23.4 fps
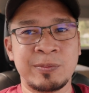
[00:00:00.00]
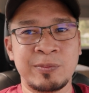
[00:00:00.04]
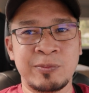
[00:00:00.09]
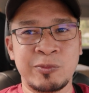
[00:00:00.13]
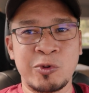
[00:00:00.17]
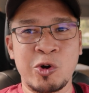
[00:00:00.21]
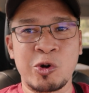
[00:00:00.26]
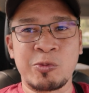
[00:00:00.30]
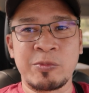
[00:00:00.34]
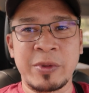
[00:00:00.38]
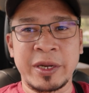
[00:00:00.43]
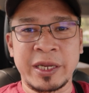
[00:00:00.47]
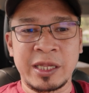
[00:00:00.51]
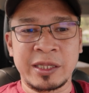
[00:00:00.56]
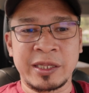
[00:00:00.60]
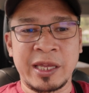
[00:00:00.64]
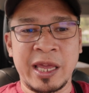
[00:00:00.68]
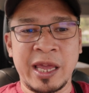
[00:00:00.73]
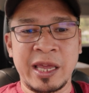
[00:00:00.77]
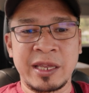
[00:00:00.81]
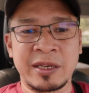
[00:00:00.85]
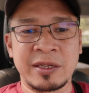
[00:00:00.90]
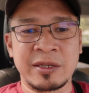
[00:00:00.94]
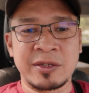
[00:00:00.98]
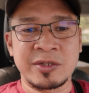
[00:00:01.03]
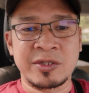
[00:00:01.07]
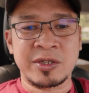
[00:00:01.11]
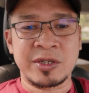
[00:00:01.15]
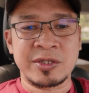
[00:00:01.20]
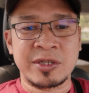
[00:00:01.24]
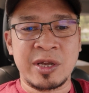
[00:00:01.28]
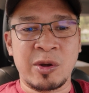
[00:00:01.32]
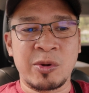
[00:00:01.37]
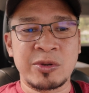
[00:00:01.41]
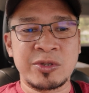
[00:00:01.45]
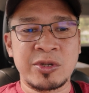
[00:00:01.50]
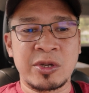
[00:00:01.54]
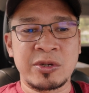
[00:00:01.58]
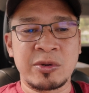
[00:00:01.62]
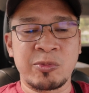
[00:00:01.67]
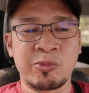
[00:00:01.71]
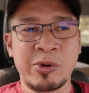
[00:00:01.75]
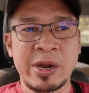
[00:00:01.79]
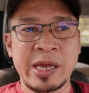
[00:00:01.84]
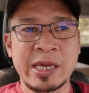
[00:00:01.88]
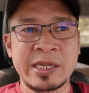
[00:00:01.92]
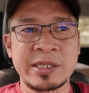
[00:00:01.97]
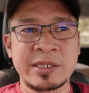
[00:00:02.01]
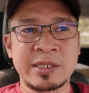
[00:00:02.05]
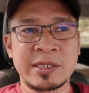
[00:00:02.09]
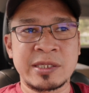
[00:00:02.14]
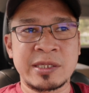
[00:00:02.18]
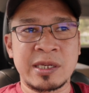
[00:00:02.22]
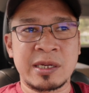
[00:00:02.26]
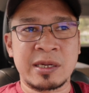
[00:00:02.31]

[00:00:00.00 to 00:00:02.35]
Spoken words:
broke my calcaneus because I was on the brakes.